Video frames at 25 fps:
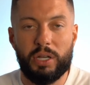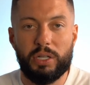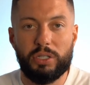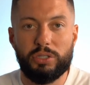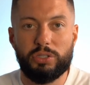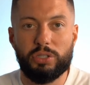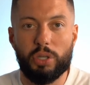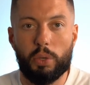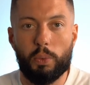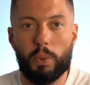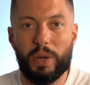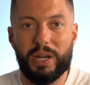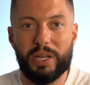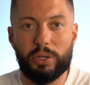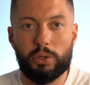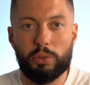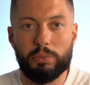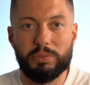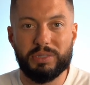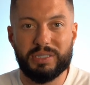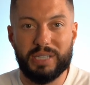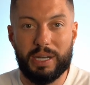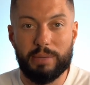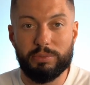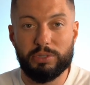So when it
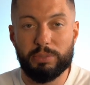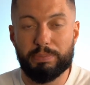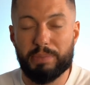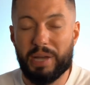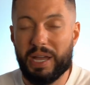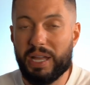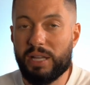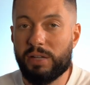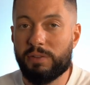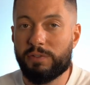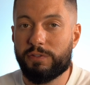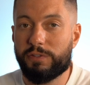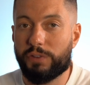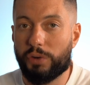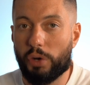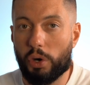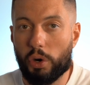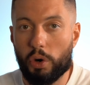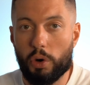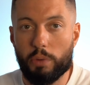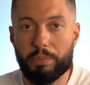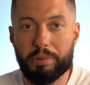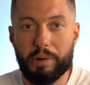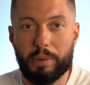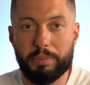comes time to pay for the
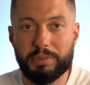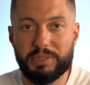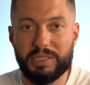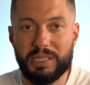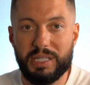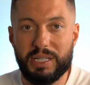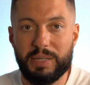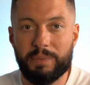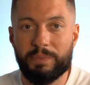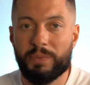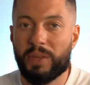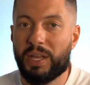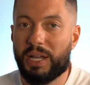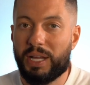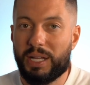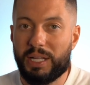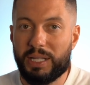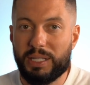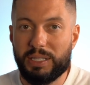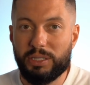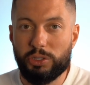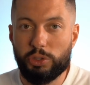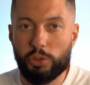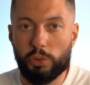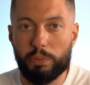whole property,
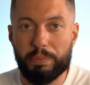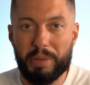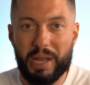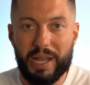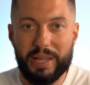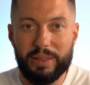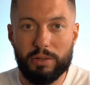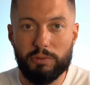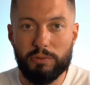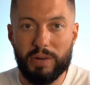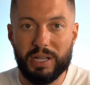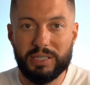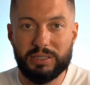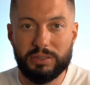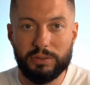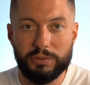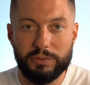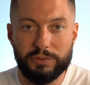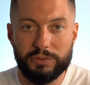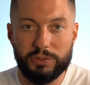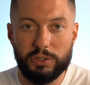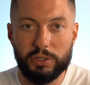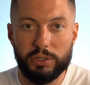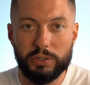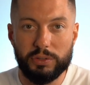you'll pay the rest
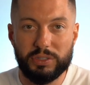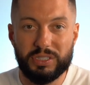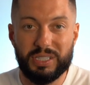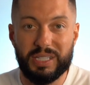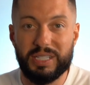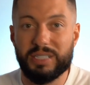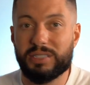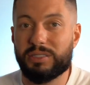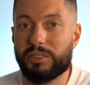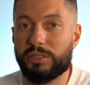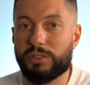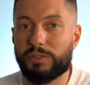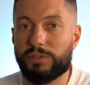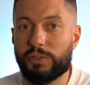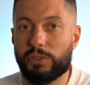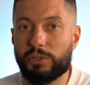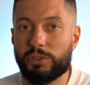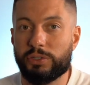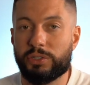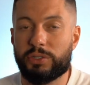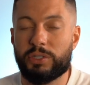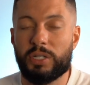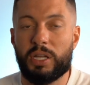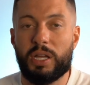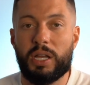of the solicitor's
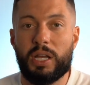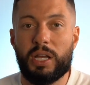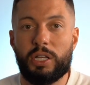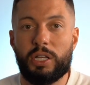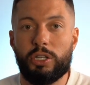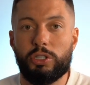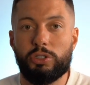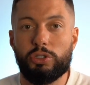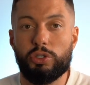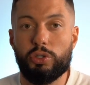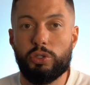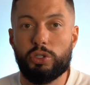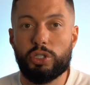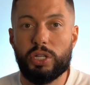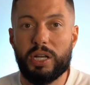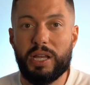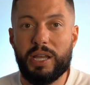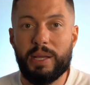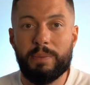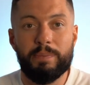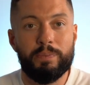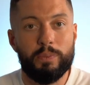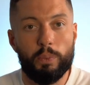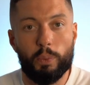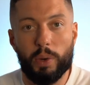funds.
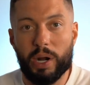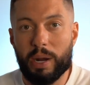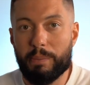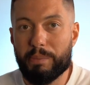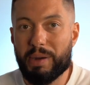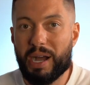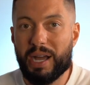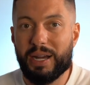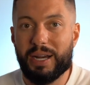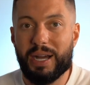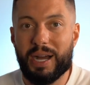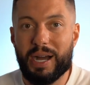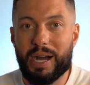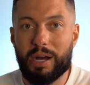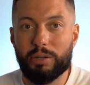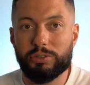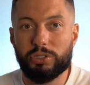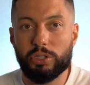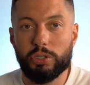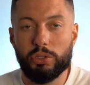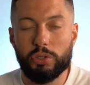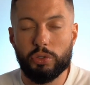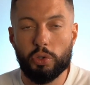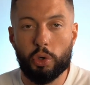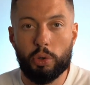Usually when I'm buying a
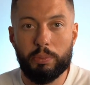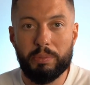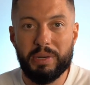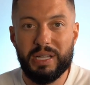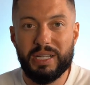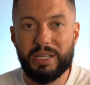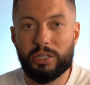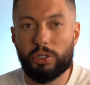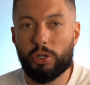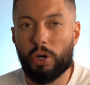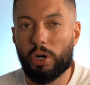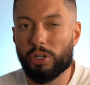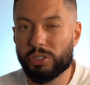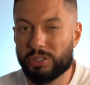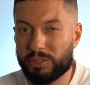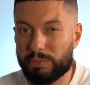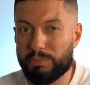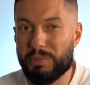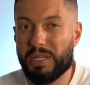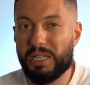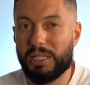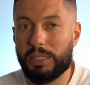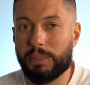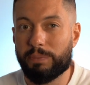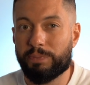house, it normally costs
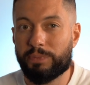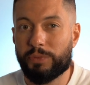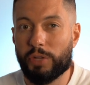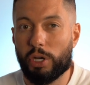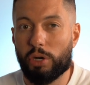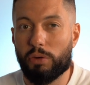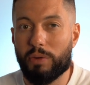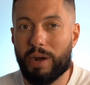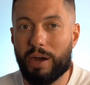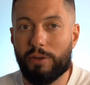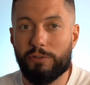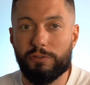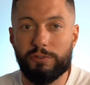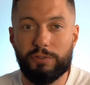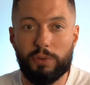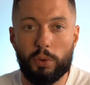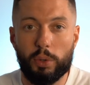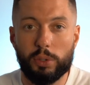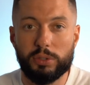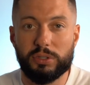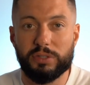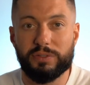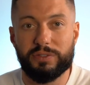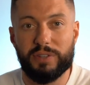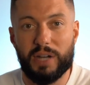me around
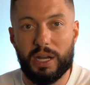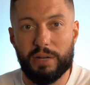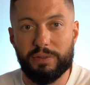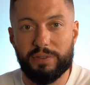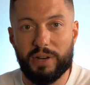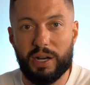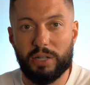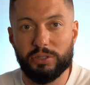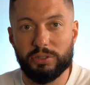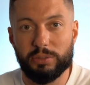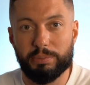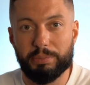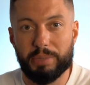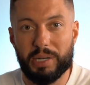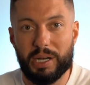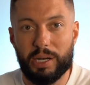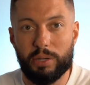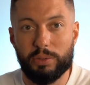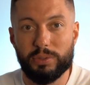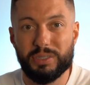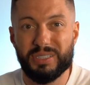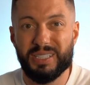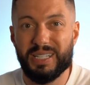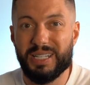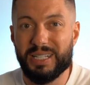£4,000 to
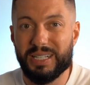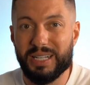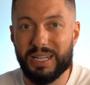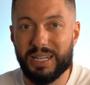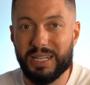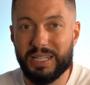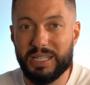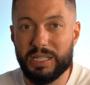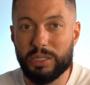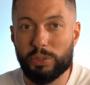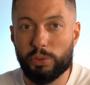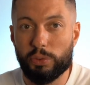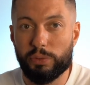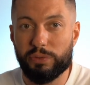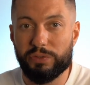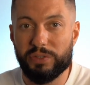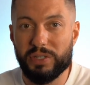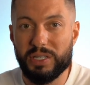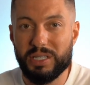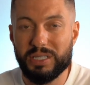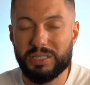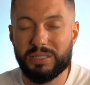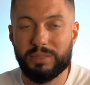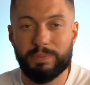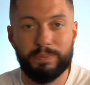£5,000 in legal
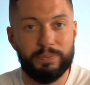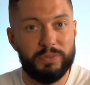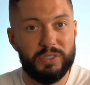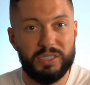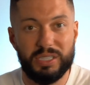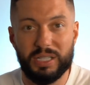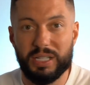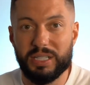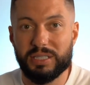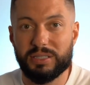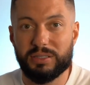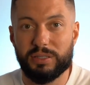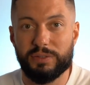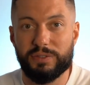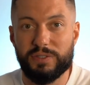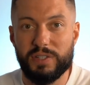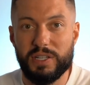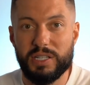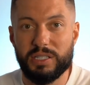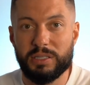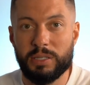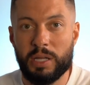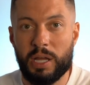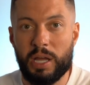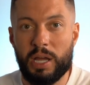fees, solicitor
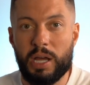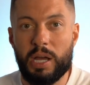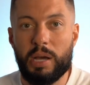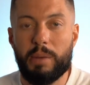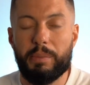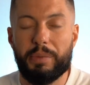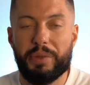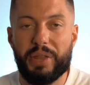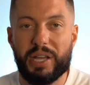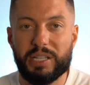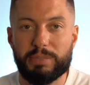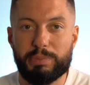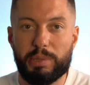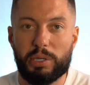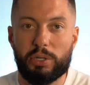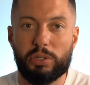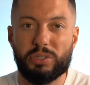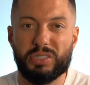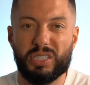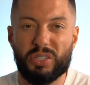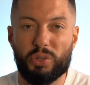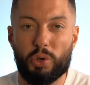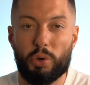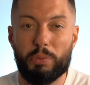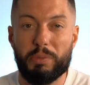fees, but that's
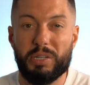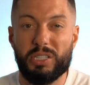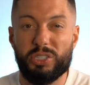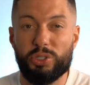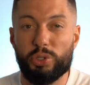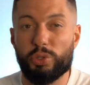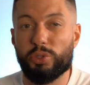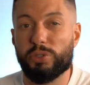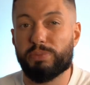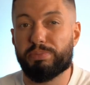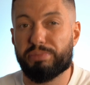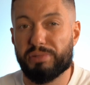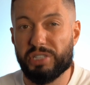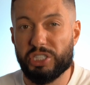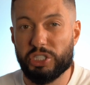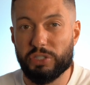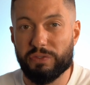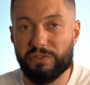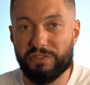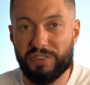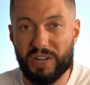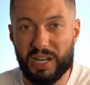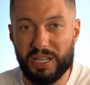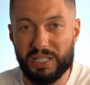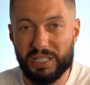because I normally use bridging
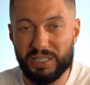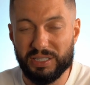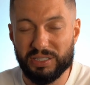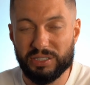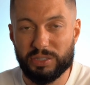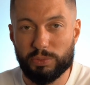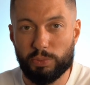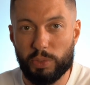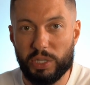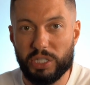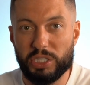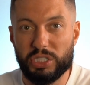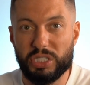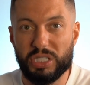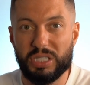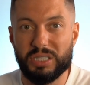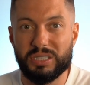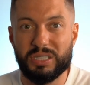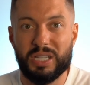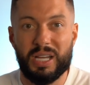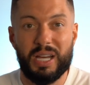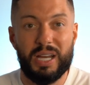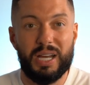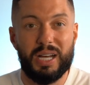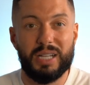finance, which
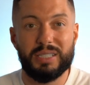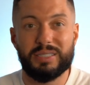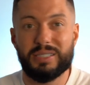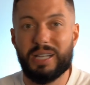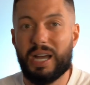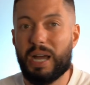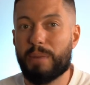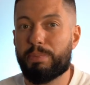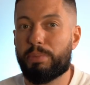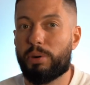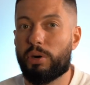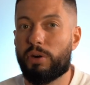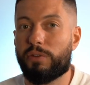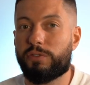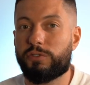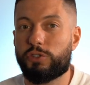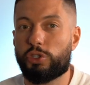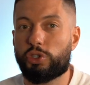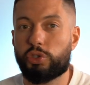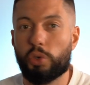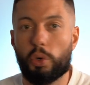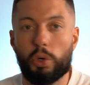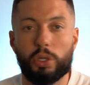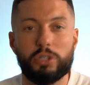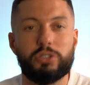is a type of
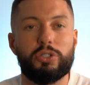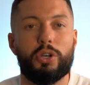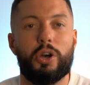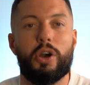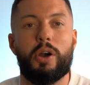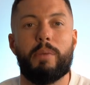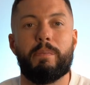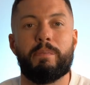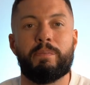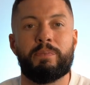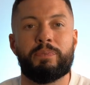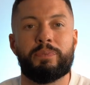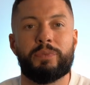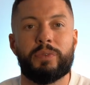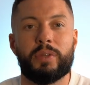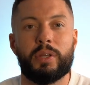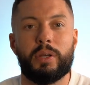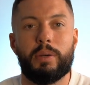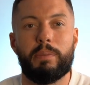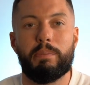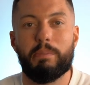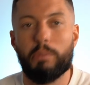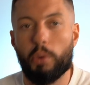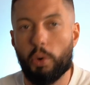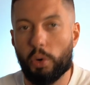short-term
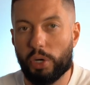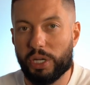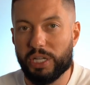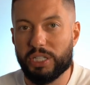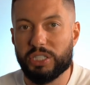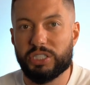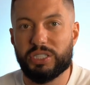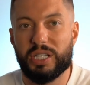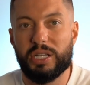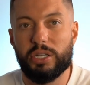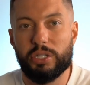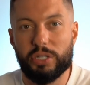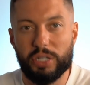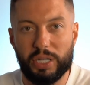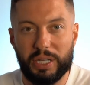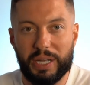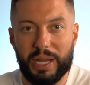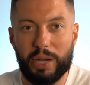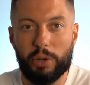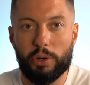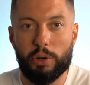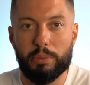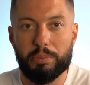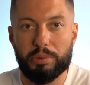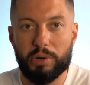mortgage that you can
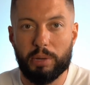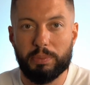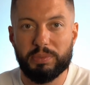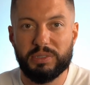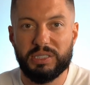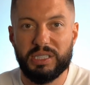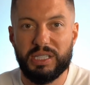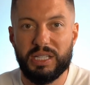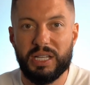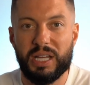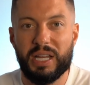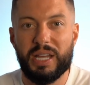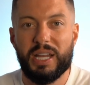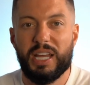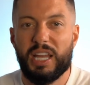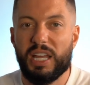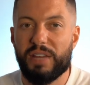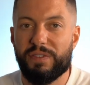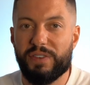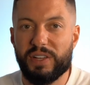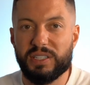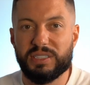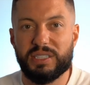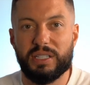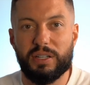get on a property
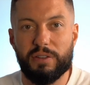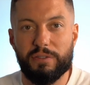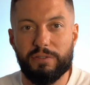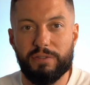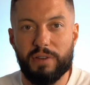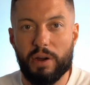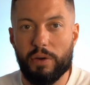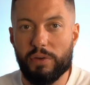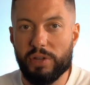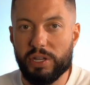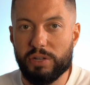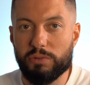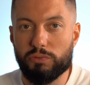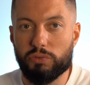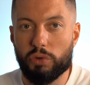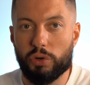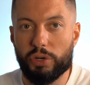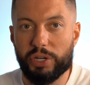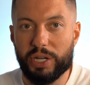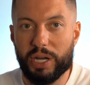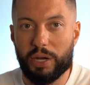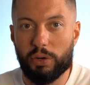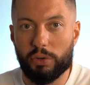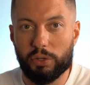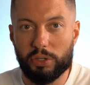if it's in a very
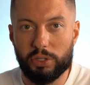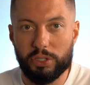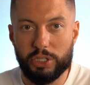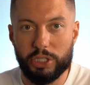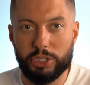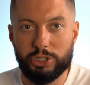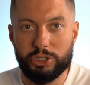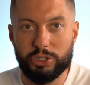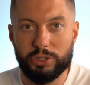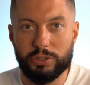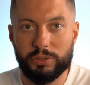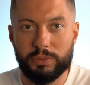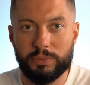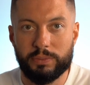rundown condition.